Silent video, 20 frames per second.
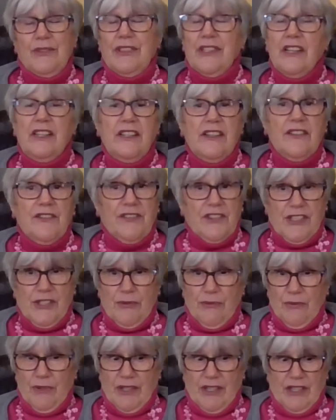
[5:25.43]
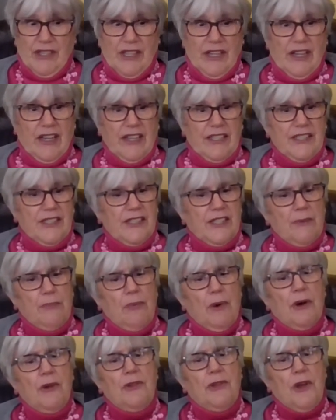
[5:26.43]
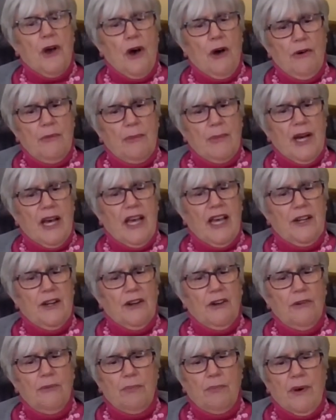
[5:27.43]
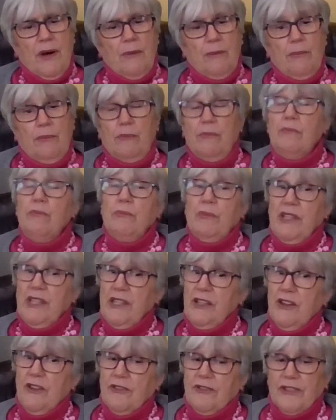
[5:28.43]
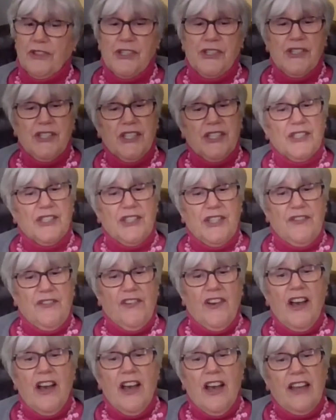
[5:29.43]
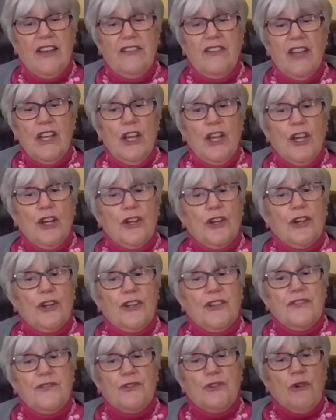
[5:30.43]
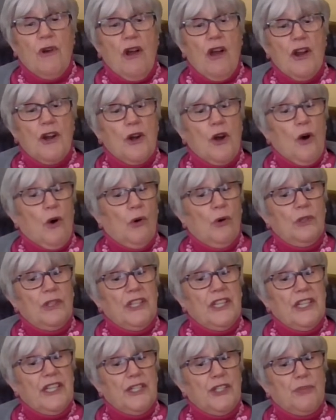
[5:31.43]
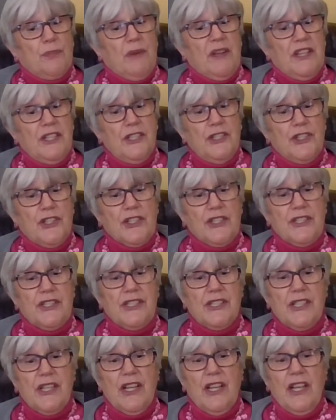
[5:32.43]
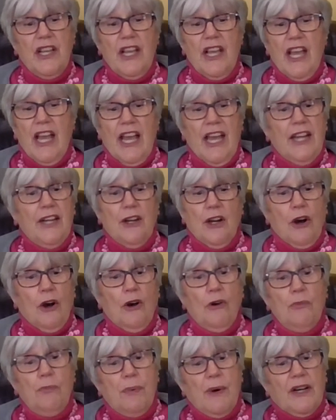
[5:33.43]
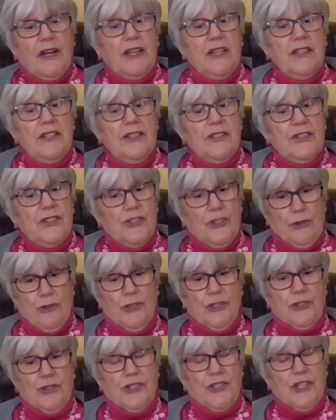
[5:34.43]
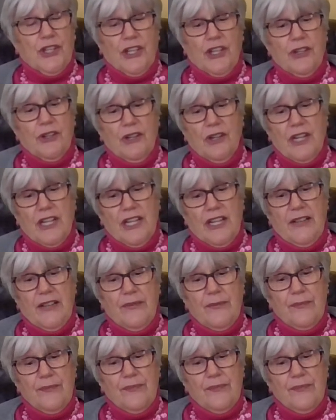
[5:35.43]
None of us realized that both Oma and Opa, being over 65, could have drawn old age pensions, and Opa Social Security.